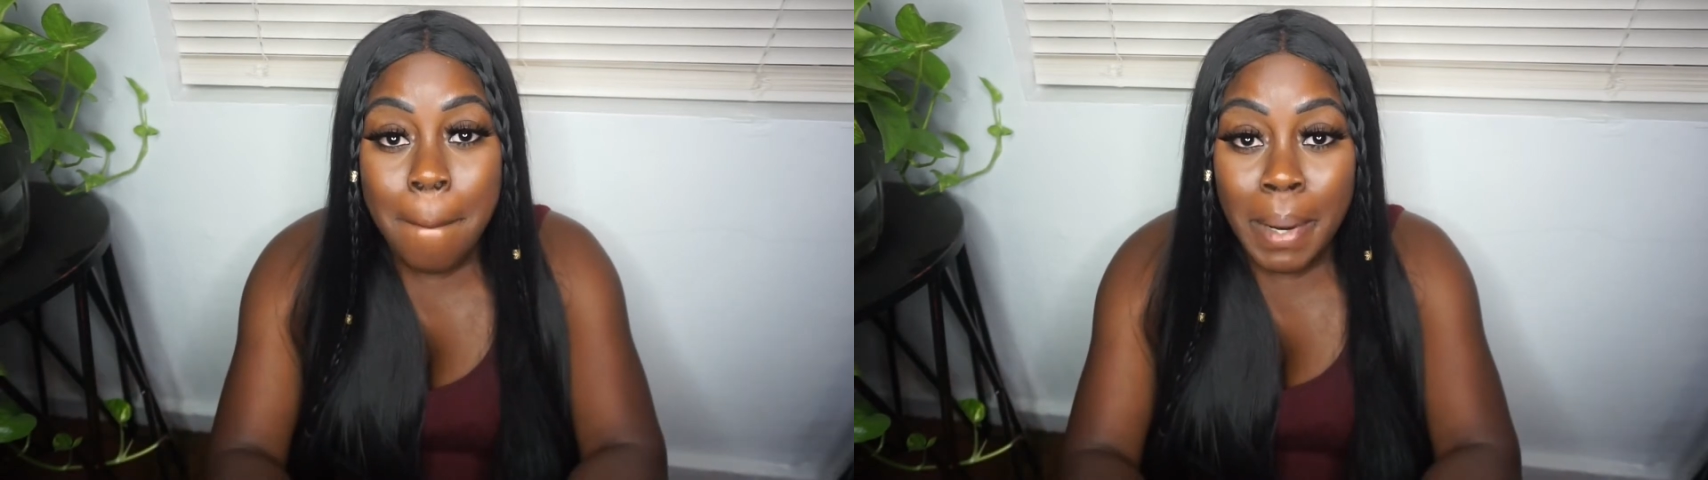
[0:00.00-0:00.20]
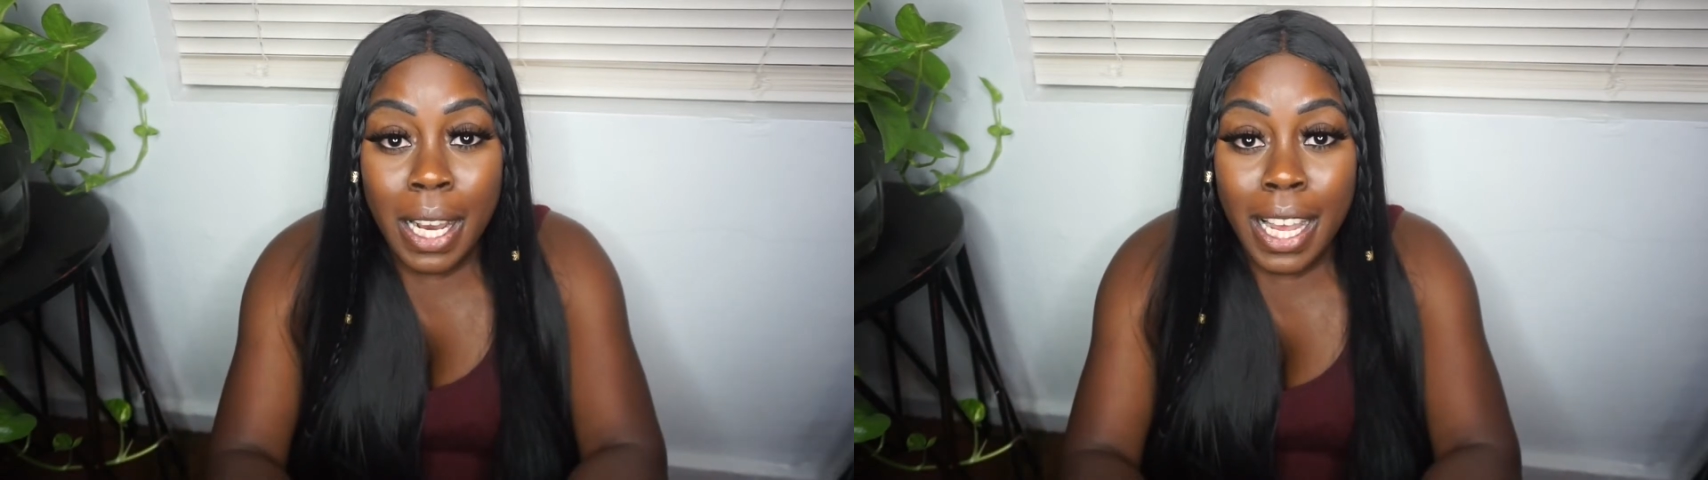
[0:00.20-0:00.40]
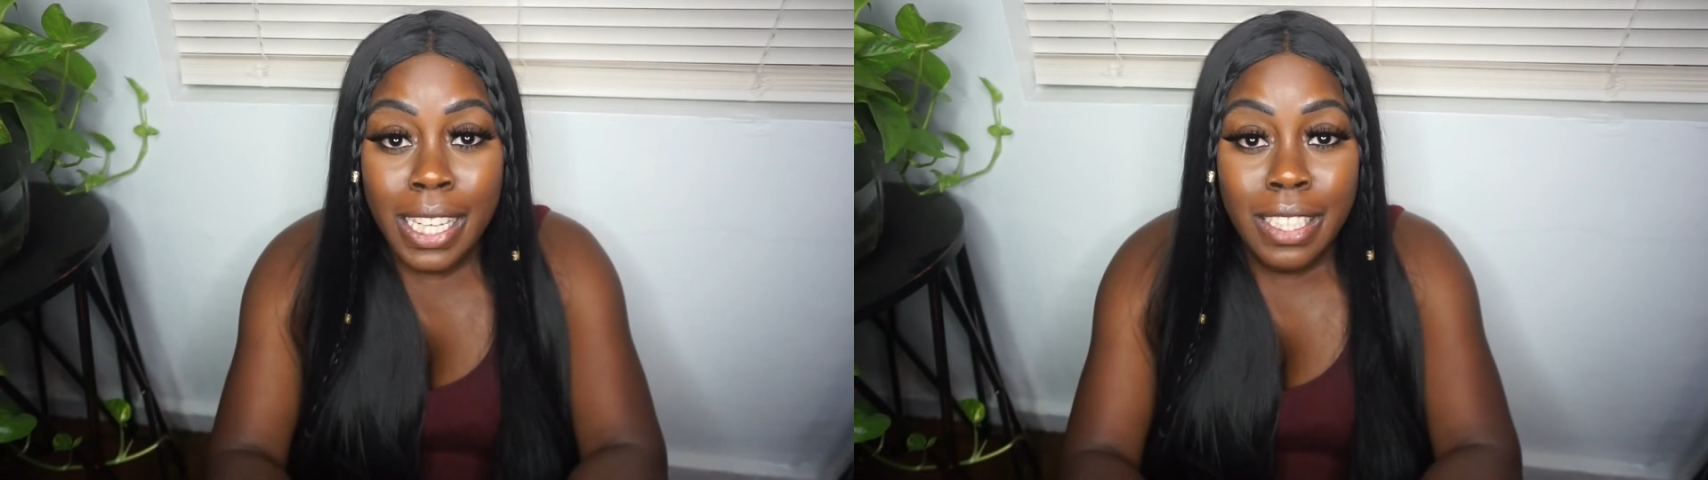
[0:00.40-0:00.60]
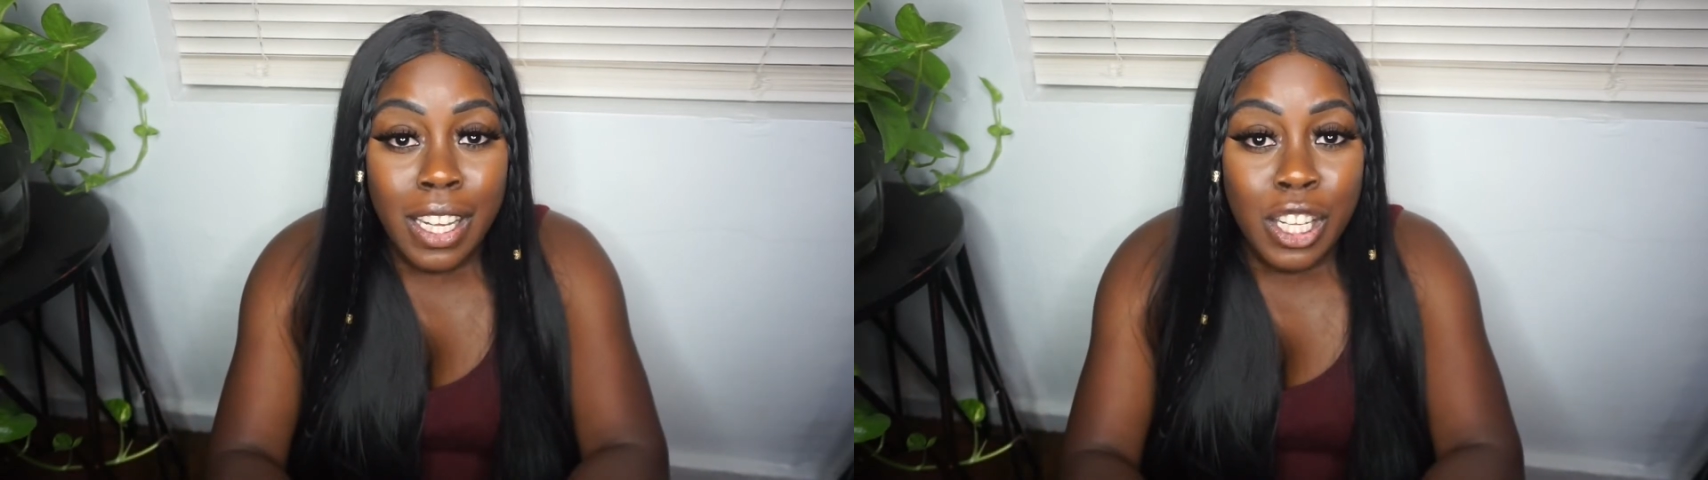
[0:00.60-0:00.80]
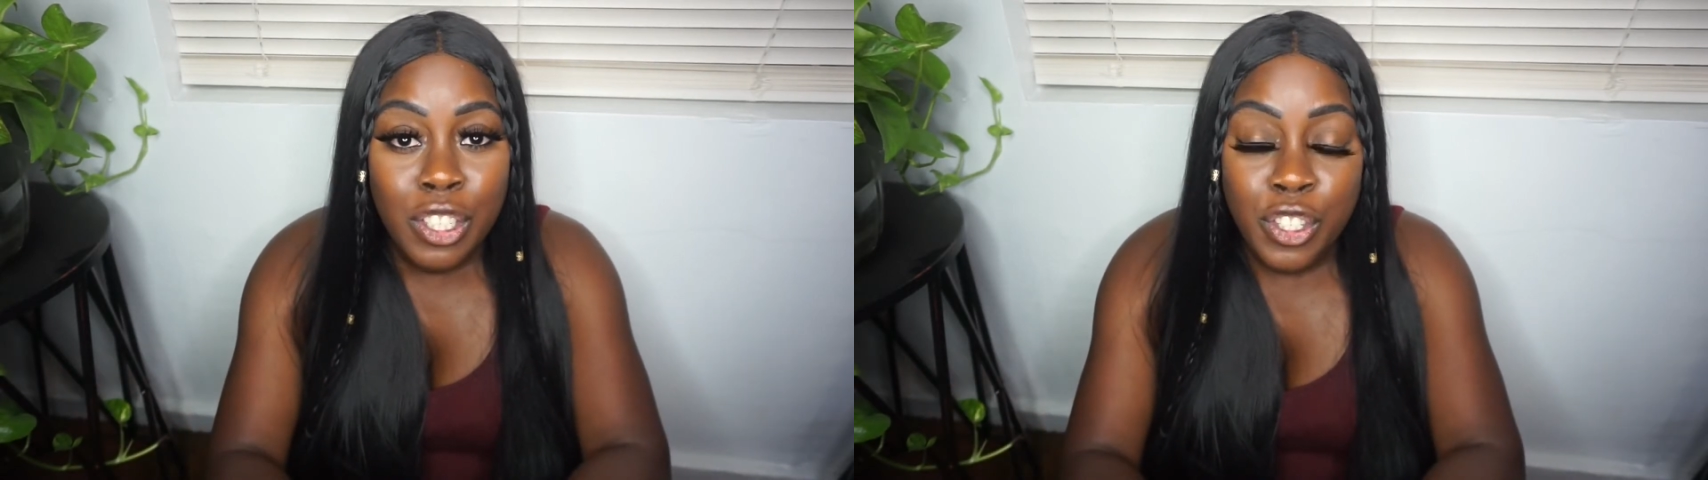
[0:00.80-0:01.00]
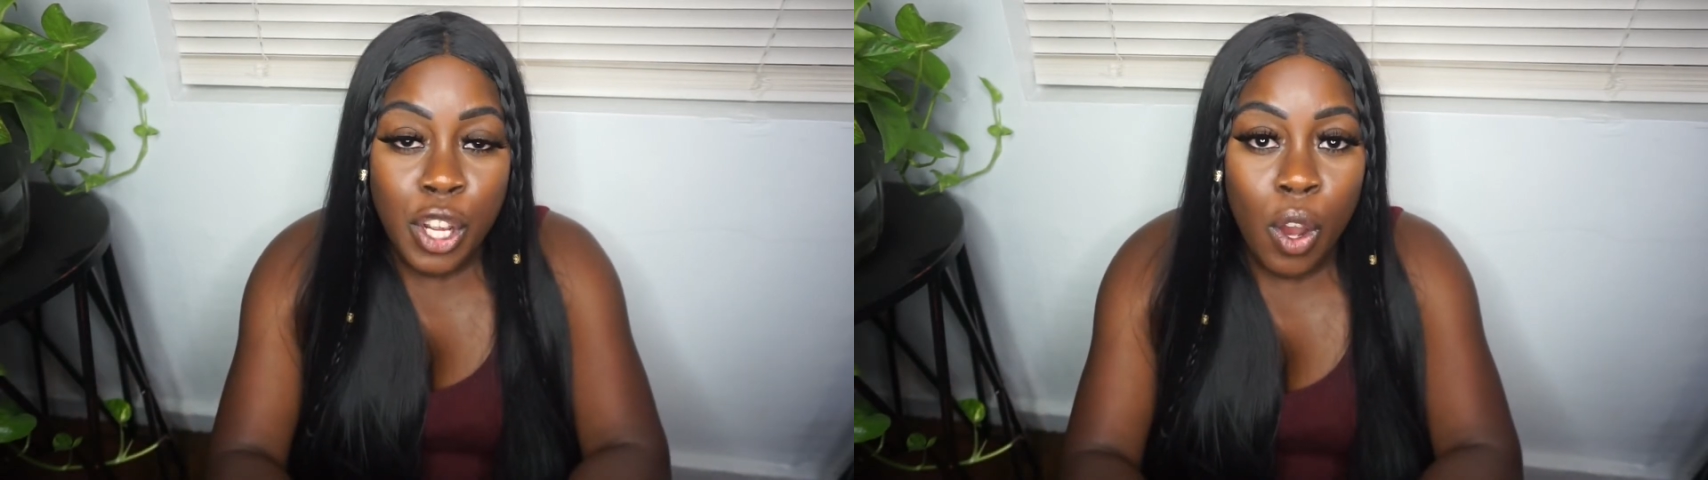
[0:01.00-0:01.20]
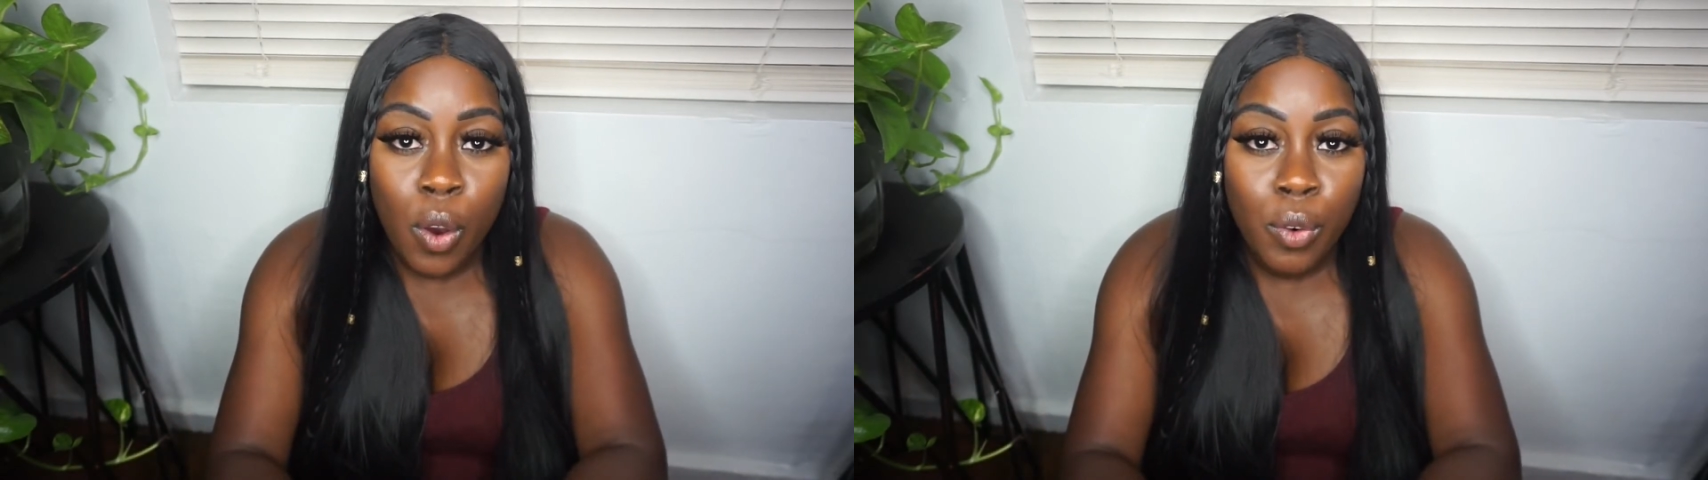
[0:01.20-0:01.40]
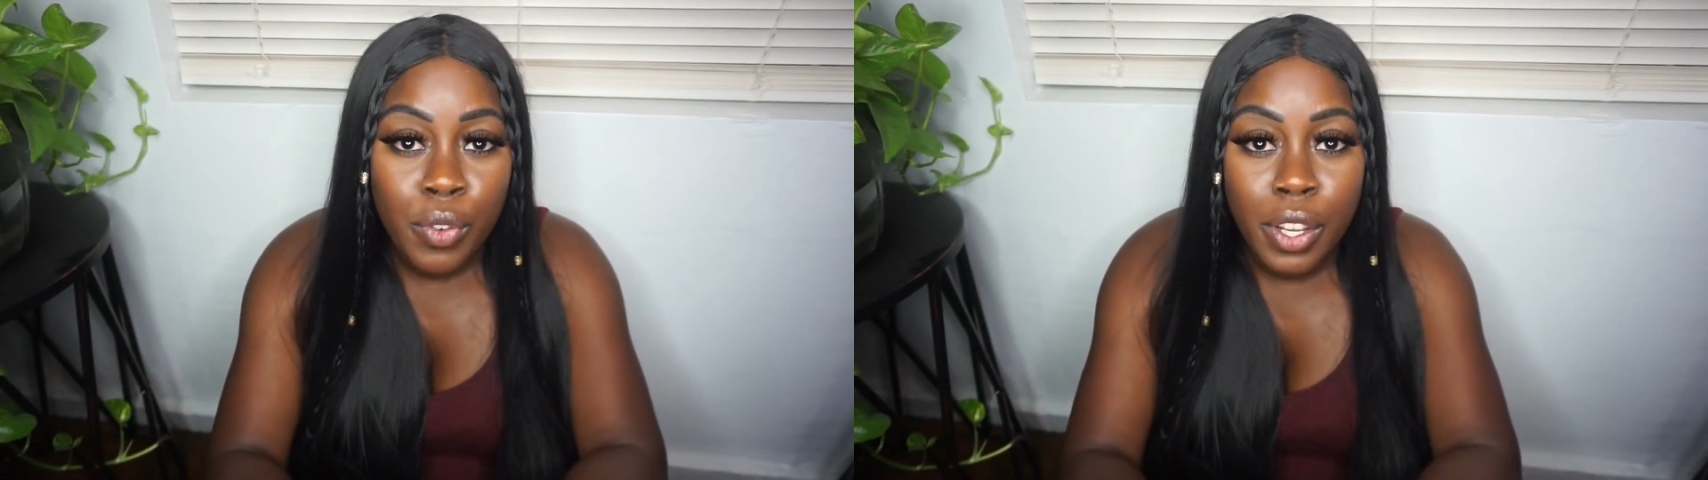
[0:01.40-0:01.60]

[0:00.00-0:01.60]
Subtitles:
but don't